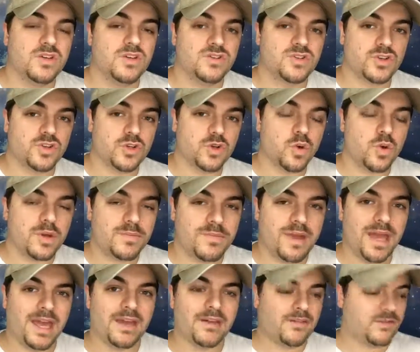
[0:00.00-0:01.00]
So you would
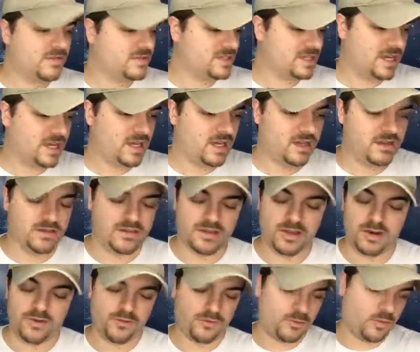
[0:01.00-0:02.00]
make, say,
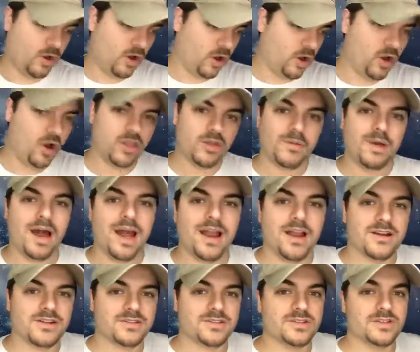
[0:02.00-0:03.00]
from all the
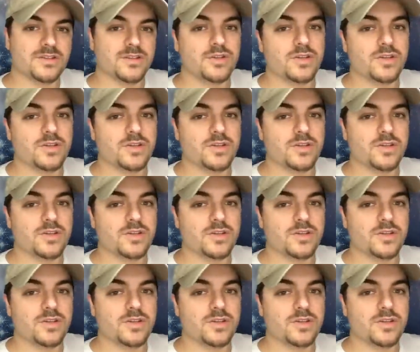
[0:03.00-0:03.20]
buyers,